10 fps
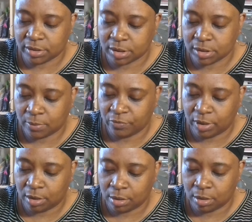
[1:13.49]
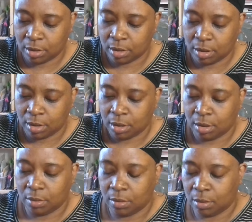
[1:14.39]
since I'm
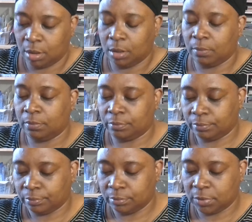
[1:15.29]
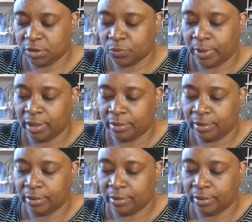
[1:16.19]
reading this way.